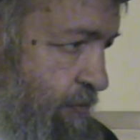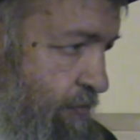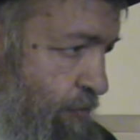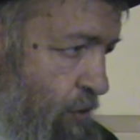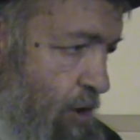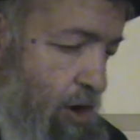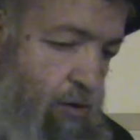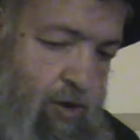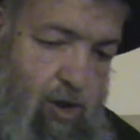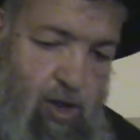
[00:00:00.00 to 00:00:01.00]

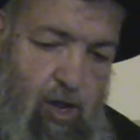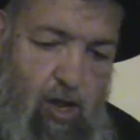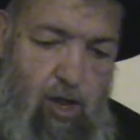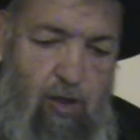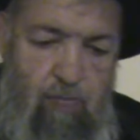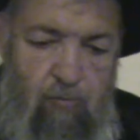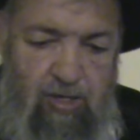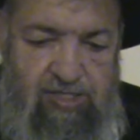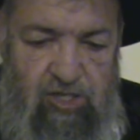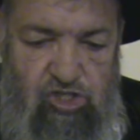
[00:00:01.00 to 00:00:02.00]
for uh,
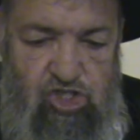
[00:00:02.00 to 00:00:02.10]
Motzei